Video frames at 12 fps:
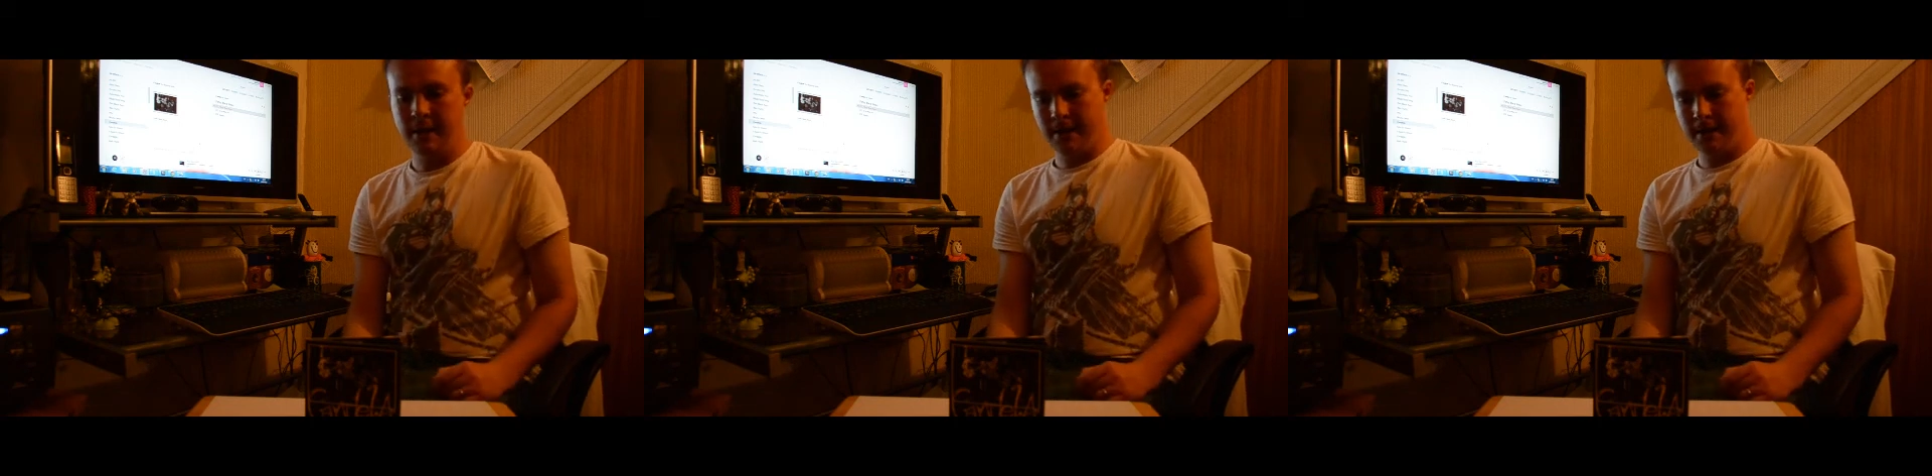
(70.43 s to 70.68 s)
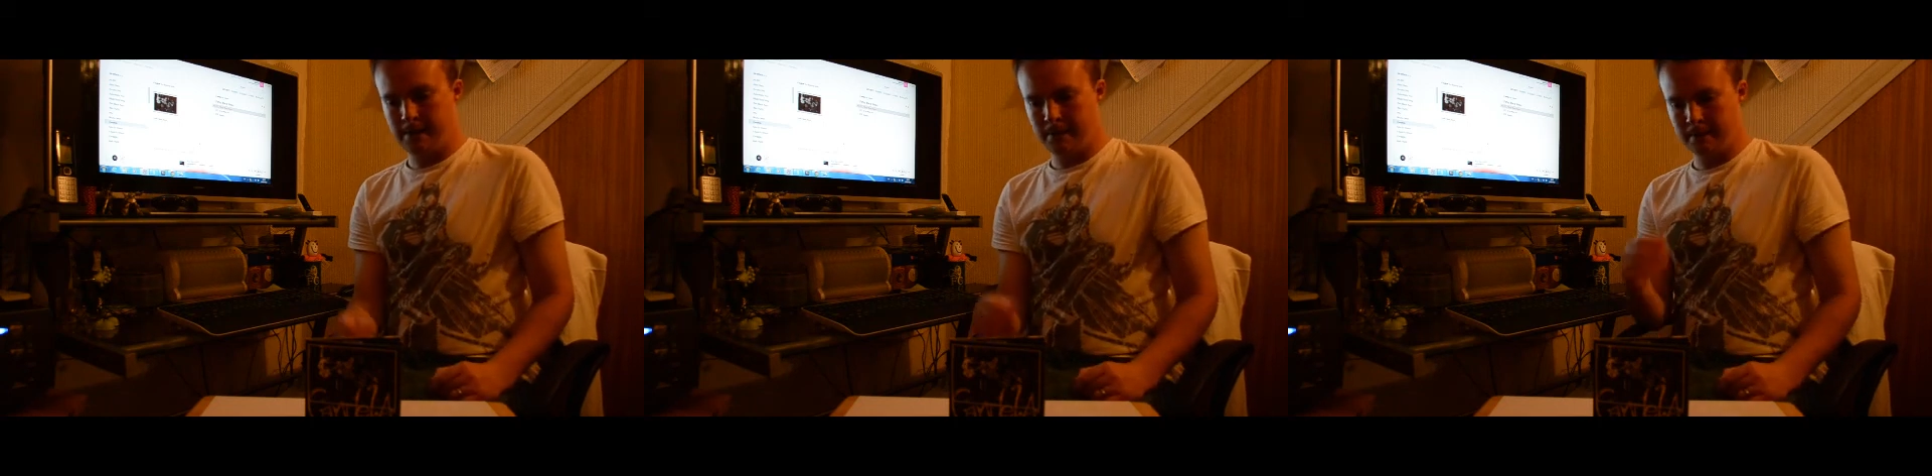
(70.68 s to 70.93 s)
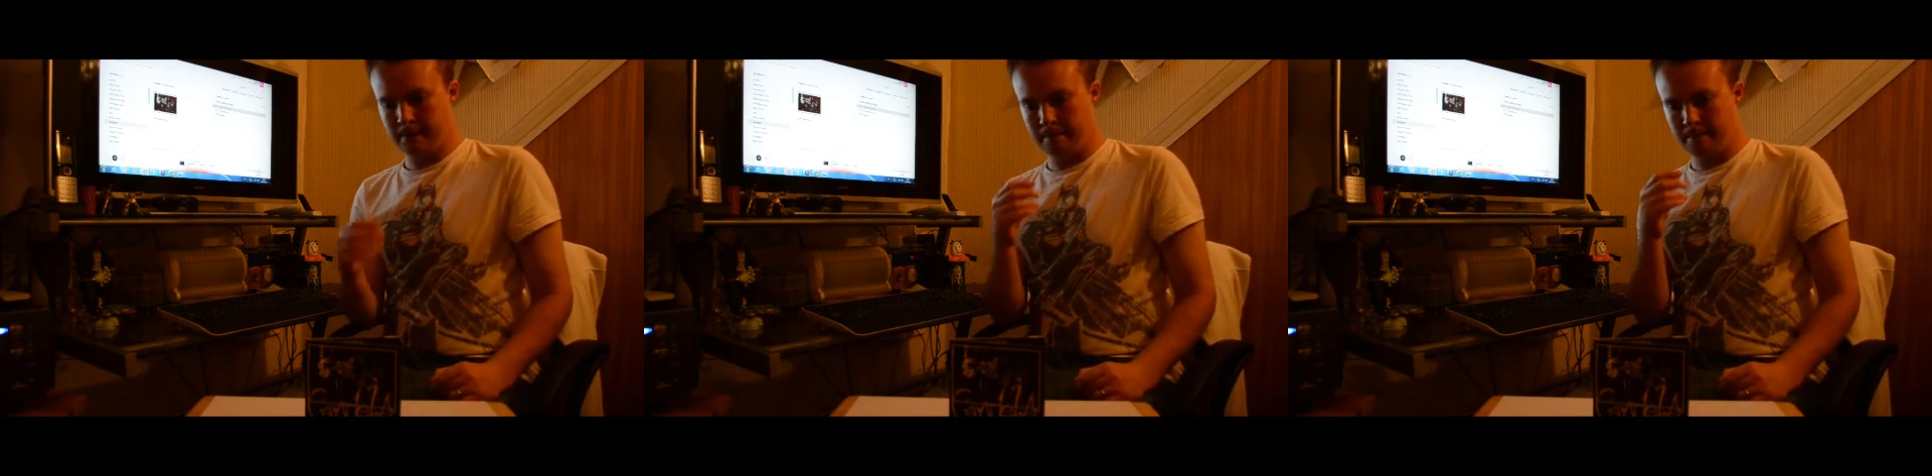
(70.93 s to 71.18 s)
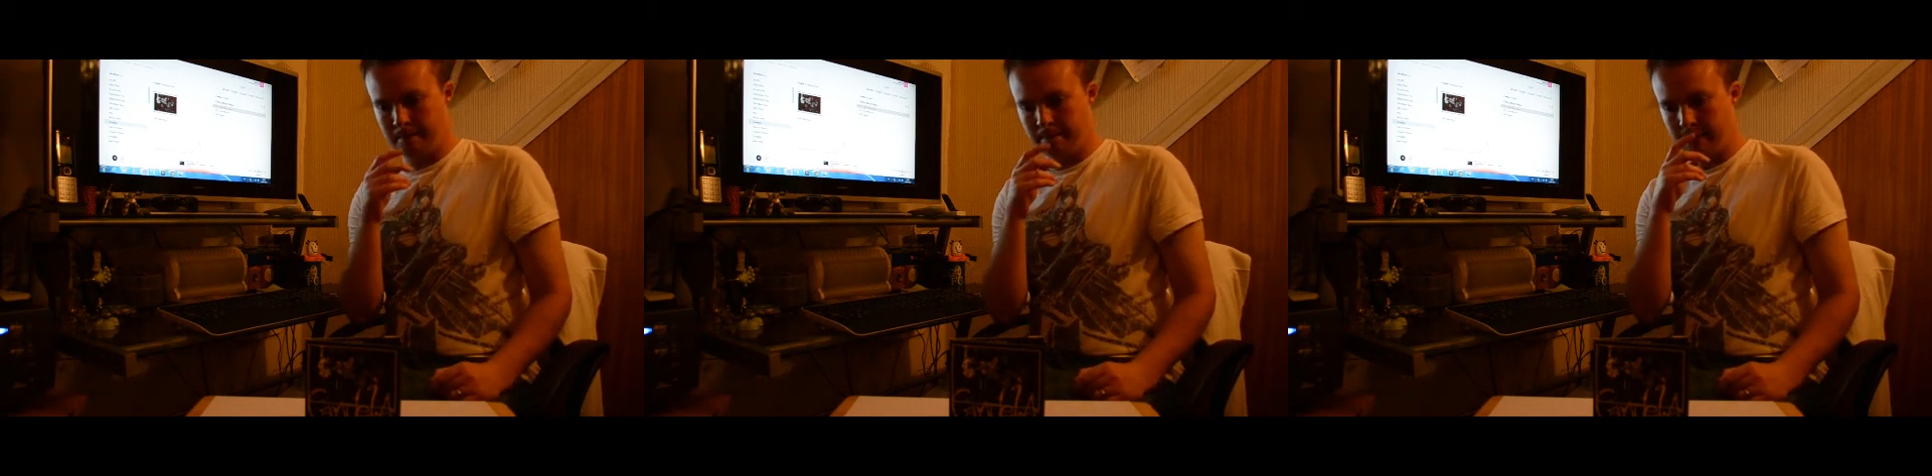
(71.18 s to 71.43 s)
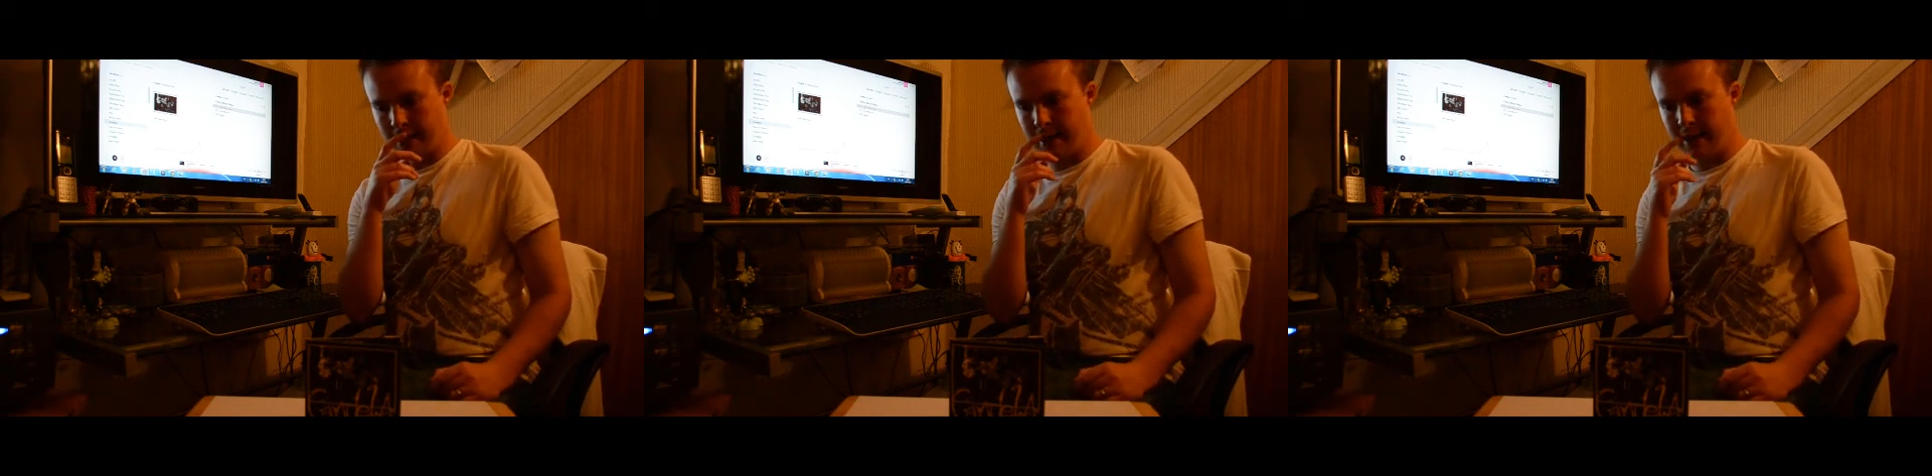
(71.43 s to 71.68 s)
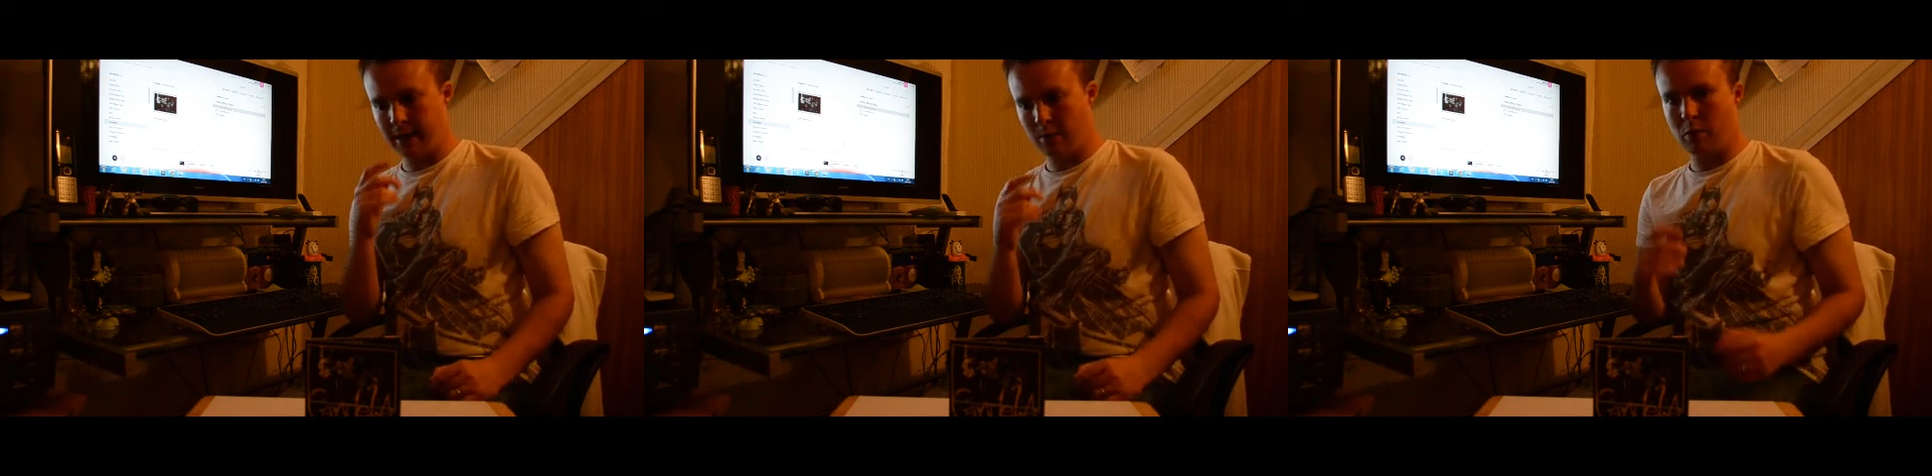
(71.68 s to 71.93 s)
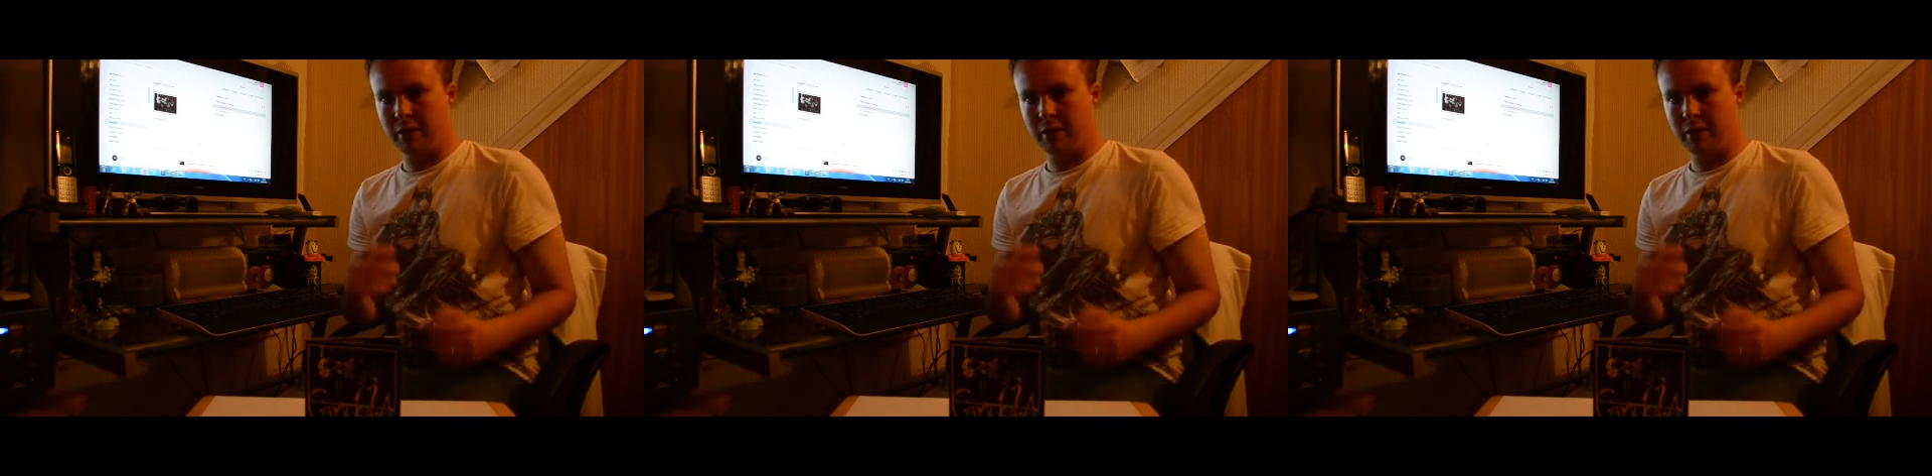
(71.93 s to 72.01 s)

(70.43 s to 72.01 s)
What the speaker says: and